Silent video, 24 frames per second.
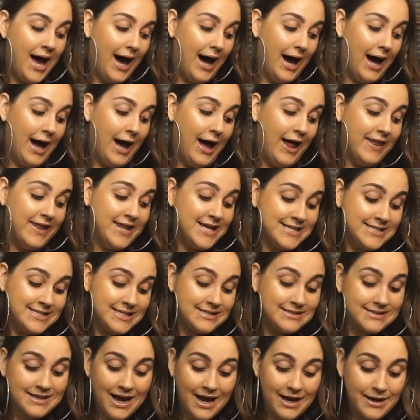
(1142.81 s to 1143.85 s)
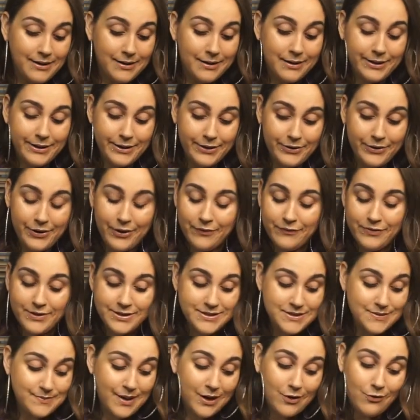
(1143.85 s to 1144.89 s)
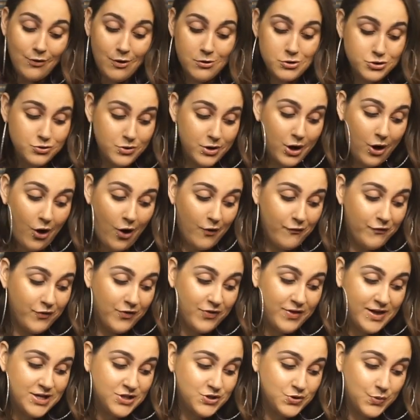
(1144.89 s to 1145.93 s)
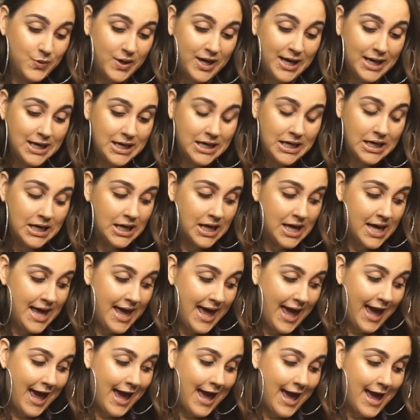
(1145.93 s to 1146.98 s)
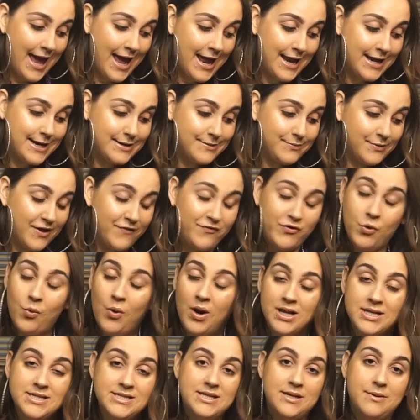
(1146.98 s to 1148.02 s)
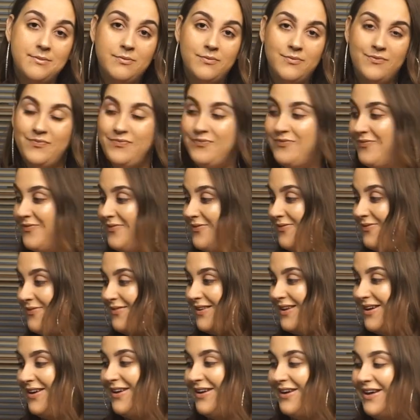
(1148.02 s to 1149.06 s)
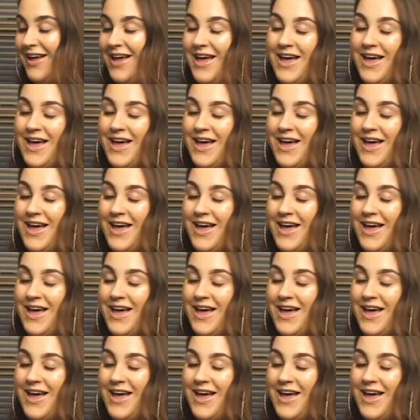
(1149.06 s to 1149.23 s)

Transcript: uh, this is kind of, you know, this is my grocery haul for this week. And if you want to see,